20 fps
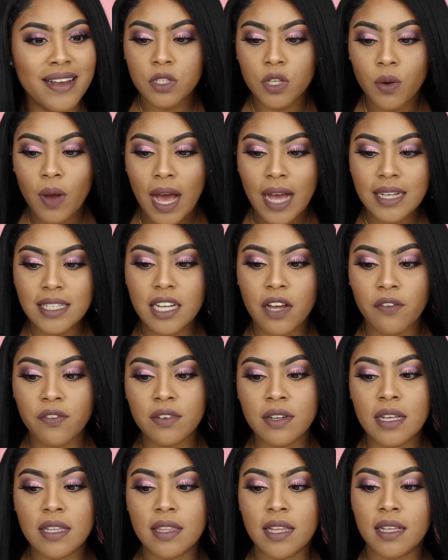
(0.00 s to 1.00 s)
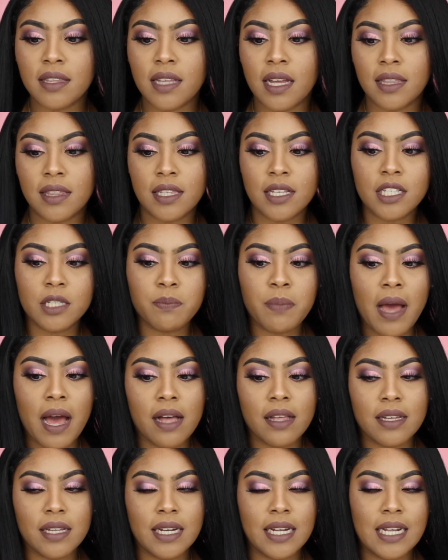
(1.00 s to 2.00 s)
So I definitely think that this
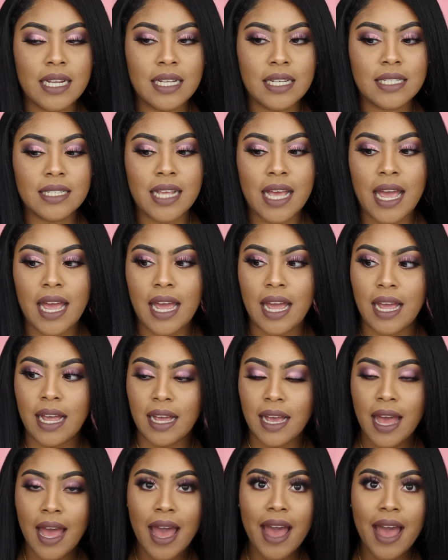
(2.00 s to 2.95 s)
palette is a